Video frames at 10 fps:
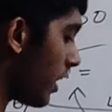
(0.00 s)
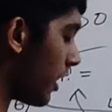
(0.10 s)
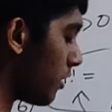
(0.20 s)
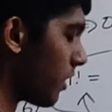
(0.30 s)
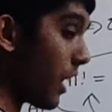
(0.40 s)

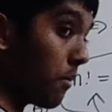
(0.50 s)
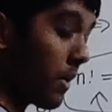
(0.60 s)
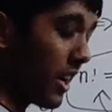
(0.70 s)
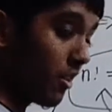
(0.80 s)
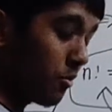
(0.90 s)
into n
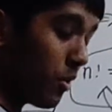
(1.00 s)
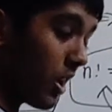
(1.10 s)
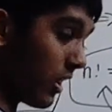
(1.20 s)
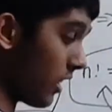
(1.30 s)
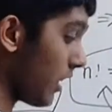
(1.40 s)
minus
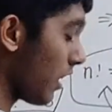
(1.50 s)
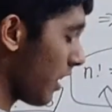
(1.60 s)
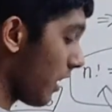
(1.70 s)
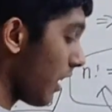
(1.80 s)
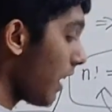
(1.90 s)
1.
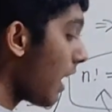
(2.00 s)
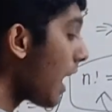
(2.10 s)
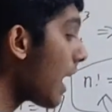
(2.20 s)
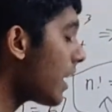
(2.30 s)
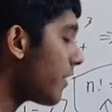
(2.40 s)

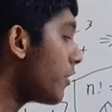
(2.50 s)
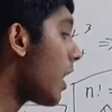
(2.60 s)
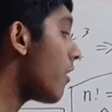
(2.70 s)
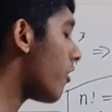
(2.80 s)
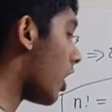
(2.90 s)
And if you have